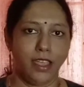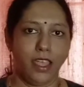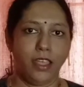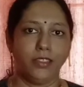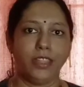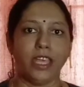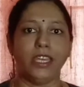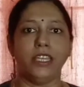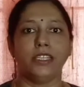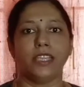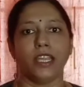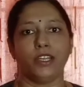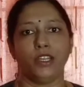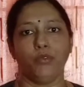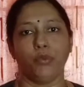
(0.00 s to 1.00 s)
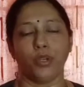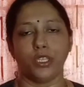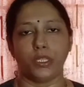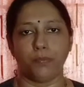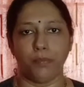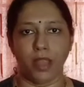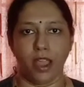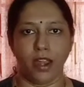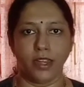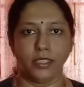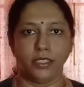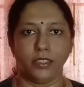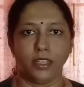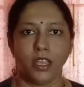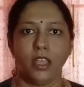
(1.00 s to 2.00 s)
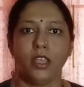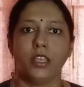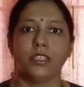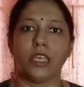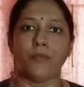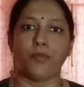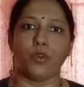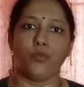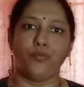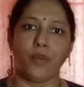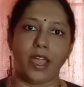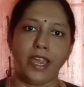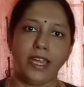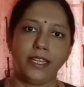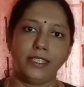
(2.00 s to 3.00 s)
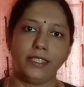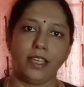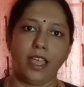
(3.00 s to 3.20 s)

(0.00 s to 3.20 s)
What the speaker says: then insectivorous plants, saprophytes,